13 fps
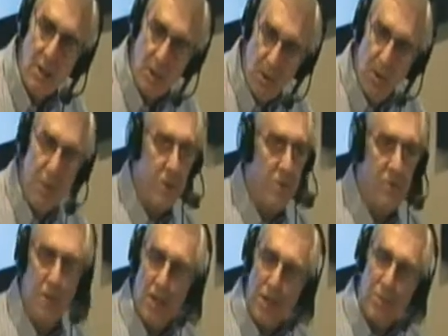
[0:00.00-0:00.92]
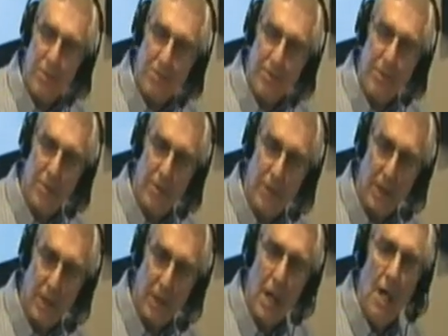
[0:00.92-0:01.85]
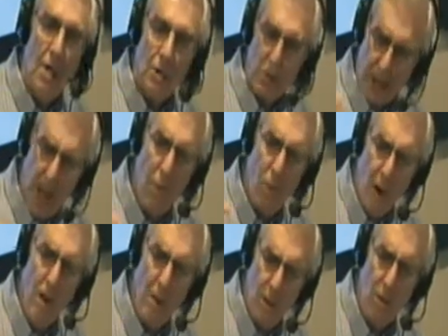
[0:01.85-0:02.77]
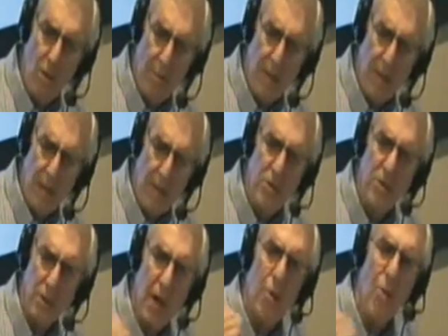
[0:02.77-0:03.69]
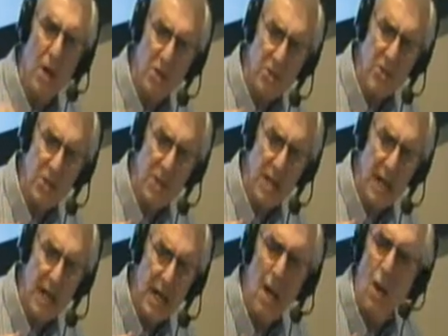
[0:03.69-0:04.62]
to which you've just referred, Tony, should I want to know about that? Should I want to see that?